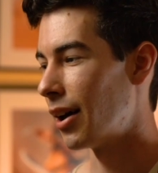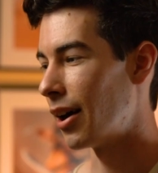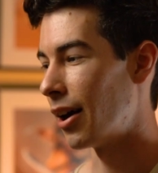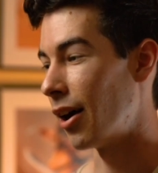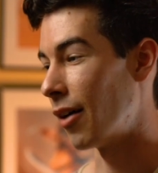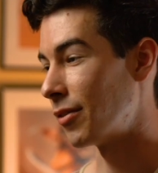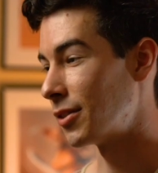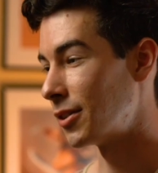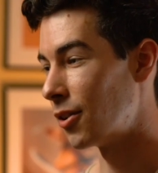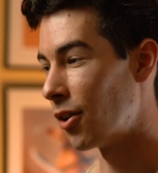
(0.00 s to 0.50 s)

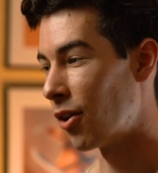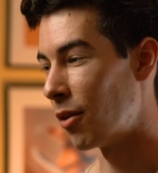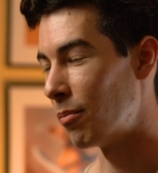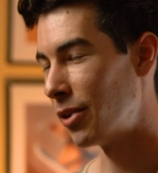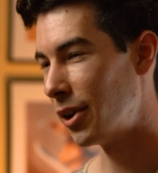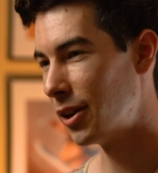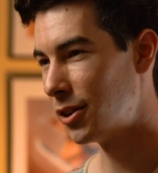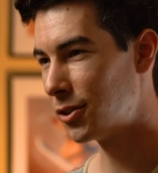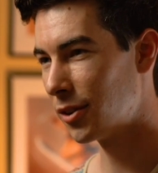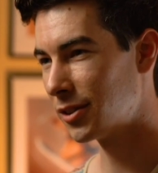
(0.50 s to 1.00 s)
I often go on
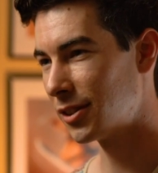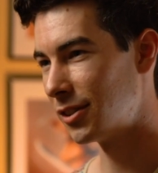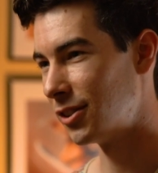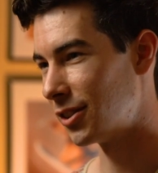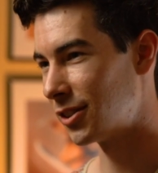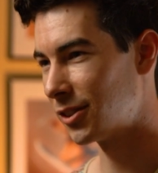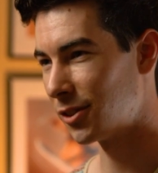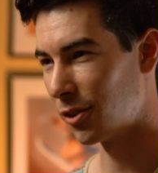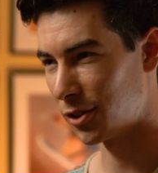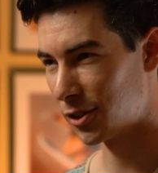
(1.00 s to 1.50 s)
Pinterest and
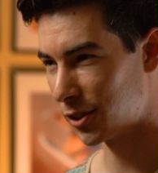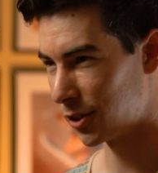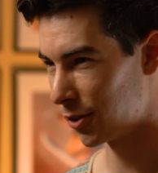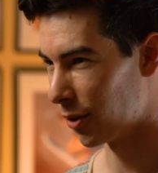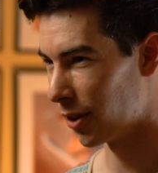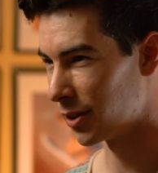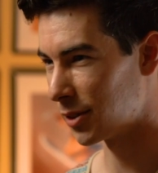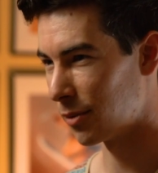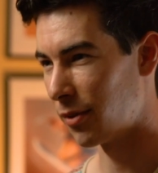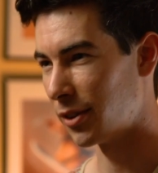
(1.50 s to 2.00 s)
just search
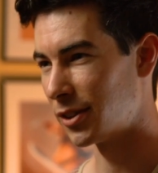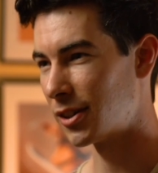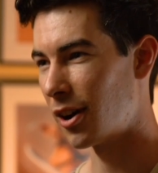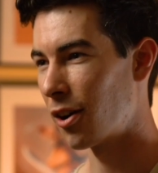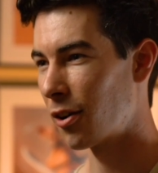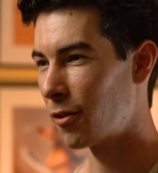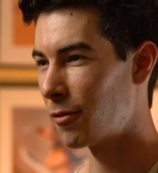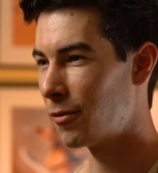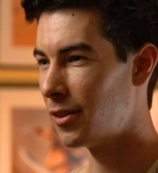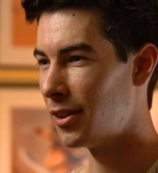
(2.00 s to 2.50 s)
surrealism
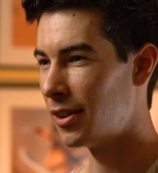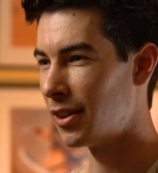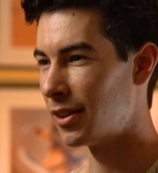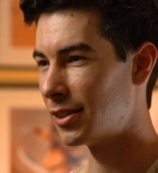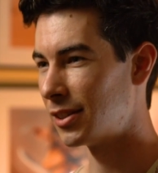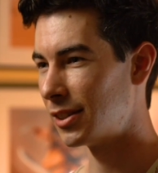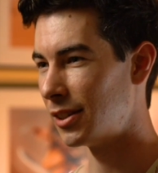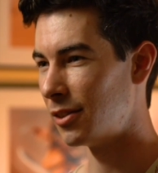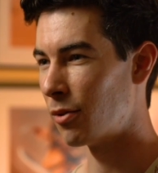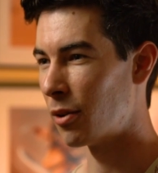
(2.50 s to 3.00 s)
photography
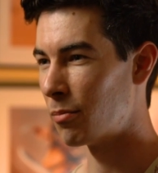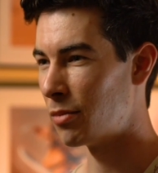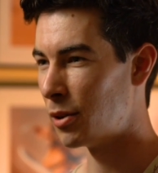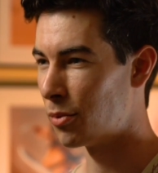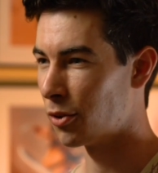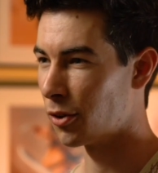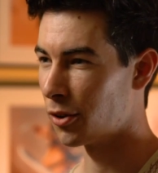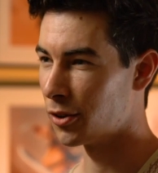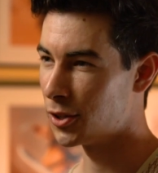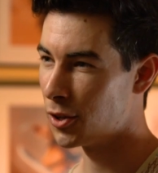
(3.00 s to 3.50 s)
and see what
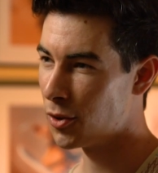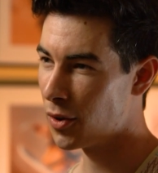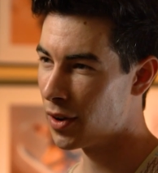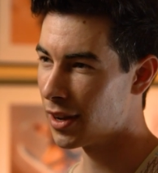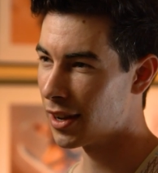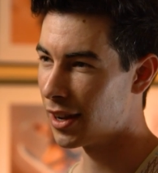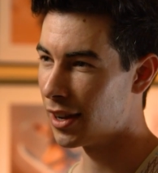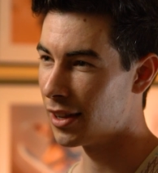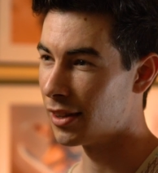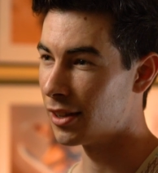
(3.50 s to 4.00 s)
people are
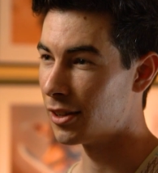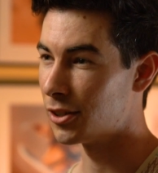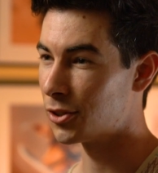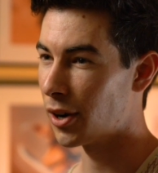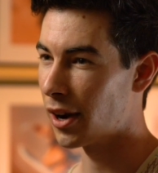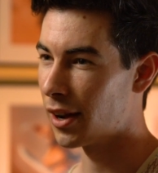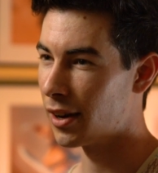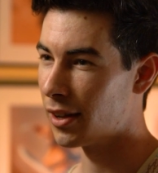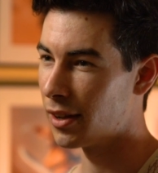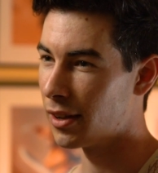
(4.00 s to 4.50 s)
doing and then
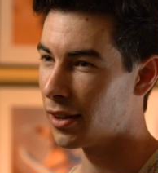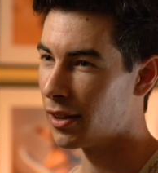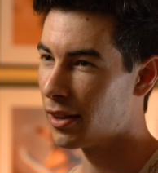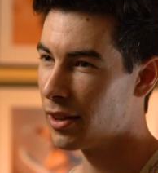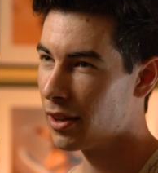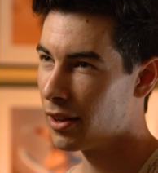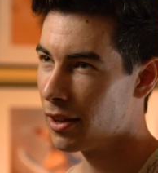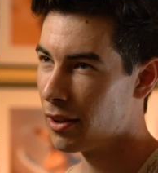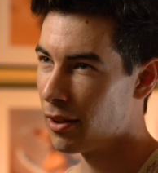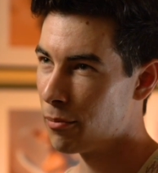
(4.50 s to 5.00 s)
try to
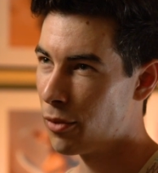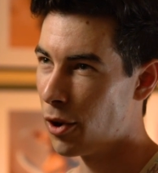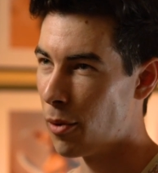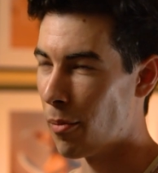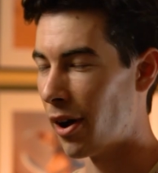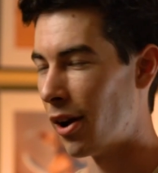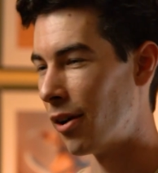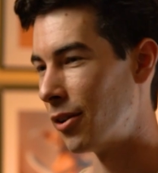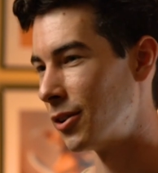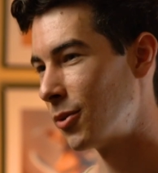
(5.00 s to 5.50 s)
put
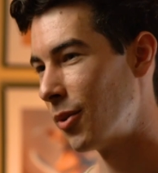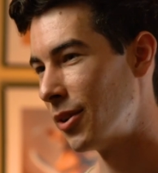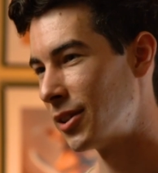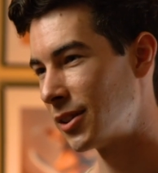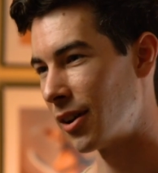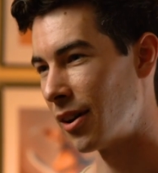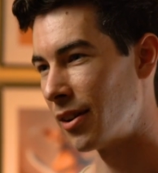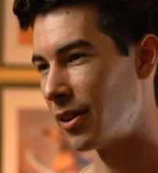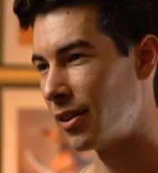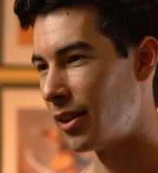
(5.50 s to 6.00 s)
my own
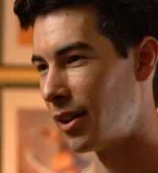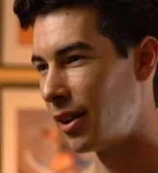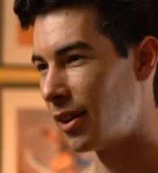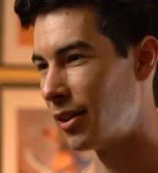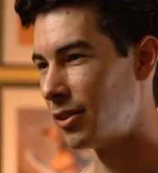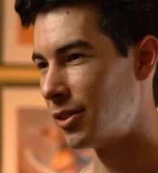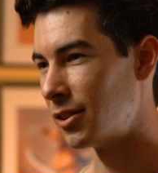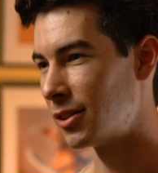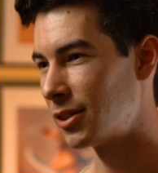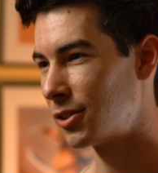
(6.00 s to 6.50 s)
twist on it
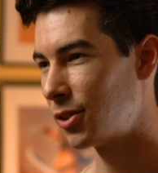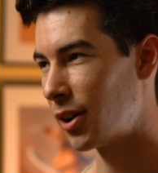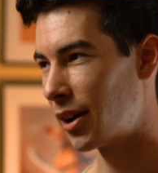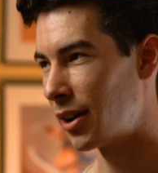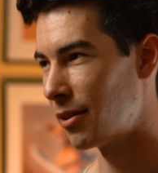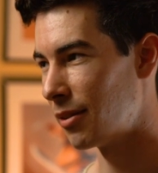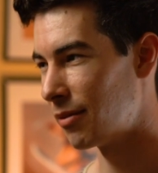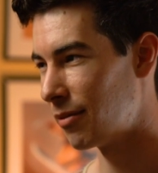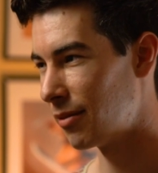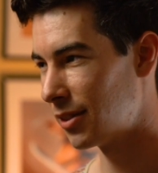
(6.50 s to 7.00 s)
and just try
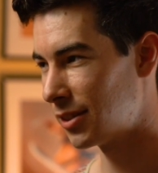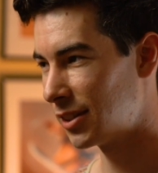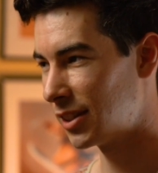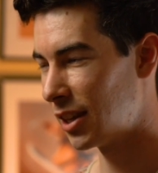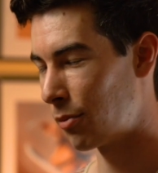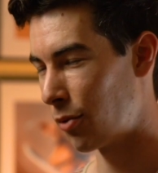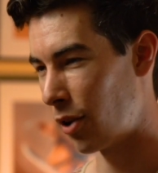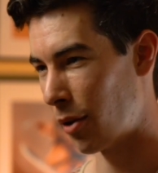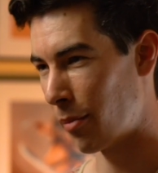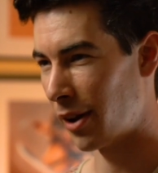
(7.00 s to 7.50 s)
to
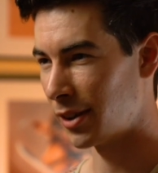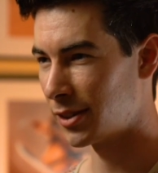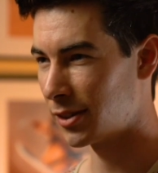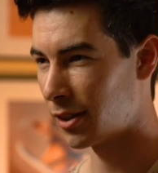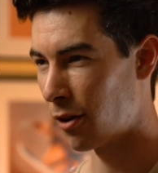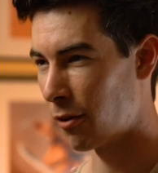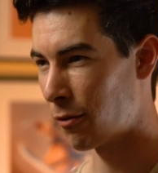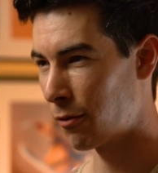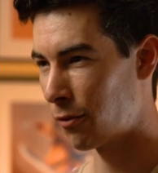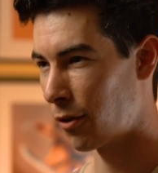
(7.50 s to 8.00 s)
separate
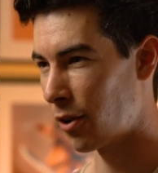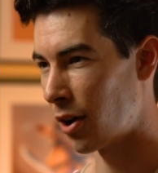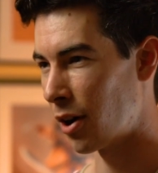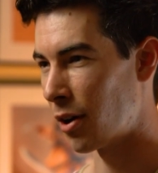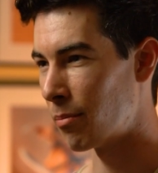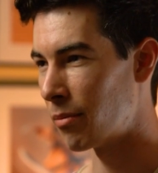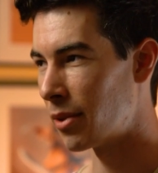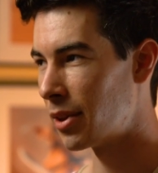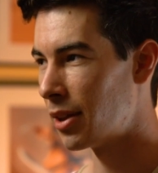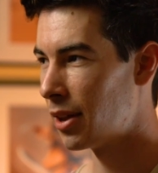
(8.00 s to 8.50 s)
myself
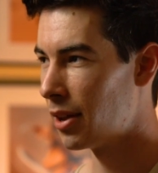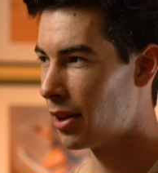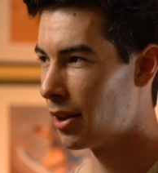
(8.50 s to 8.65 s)
from